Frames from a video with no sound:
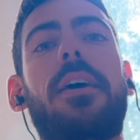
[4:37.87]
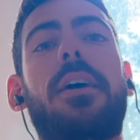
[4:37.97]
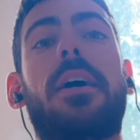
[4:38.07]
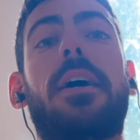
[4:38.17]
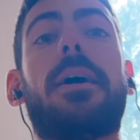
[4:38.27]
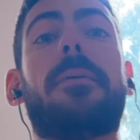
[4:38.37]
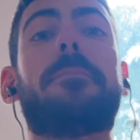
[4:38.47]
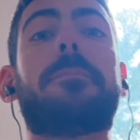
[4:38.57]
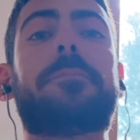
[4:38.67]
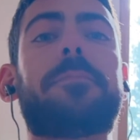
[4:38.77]

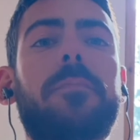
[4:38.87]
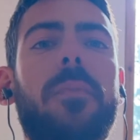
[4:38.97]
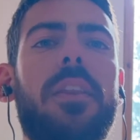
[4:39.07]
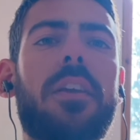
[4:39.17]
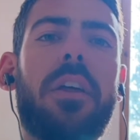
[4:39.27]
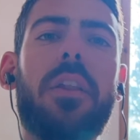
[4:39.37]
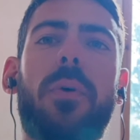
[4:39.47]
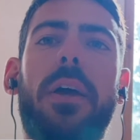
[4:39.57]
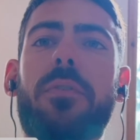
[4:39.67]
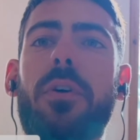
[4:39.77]
Um, Another
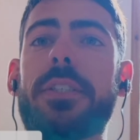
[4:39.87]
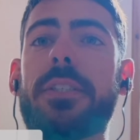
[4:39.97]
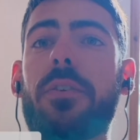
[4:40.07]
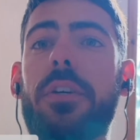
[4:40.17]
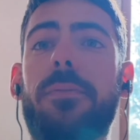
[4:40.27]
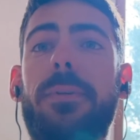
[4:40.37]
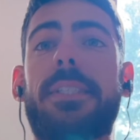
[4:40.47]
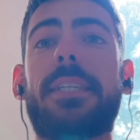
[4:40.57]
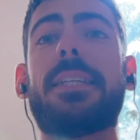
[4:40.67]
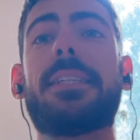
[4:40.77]
way, of course, is going to be
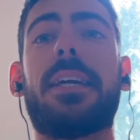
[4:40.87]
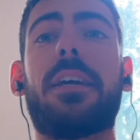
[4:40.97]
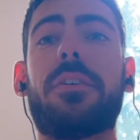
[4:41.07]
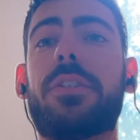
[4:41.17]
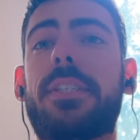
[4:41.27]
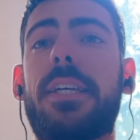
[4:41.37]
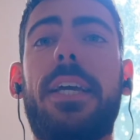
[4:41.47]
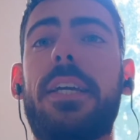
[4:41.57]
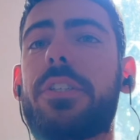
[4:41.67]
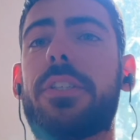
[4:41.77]
sets. Like I was just
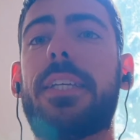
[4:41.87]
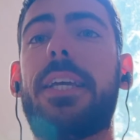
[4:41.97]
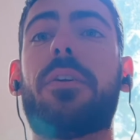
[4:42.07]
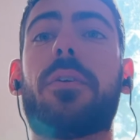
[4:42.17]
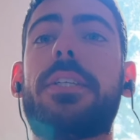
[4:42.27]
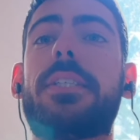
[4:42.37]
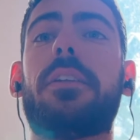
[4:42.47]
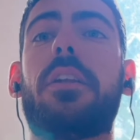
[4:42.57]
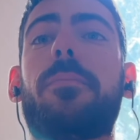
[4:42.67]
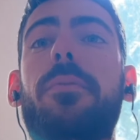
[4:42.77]
saying, is just increasing
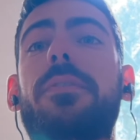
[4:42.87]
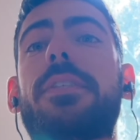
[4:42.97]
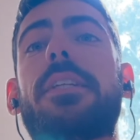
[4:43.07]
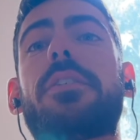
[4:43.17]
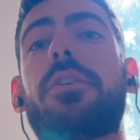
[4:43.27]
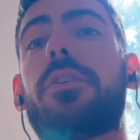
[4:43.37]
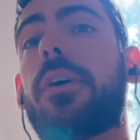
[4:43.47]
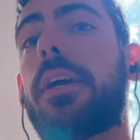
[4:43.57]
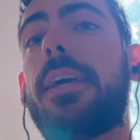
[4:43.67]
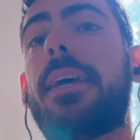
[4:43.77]
the number of sets you're doing.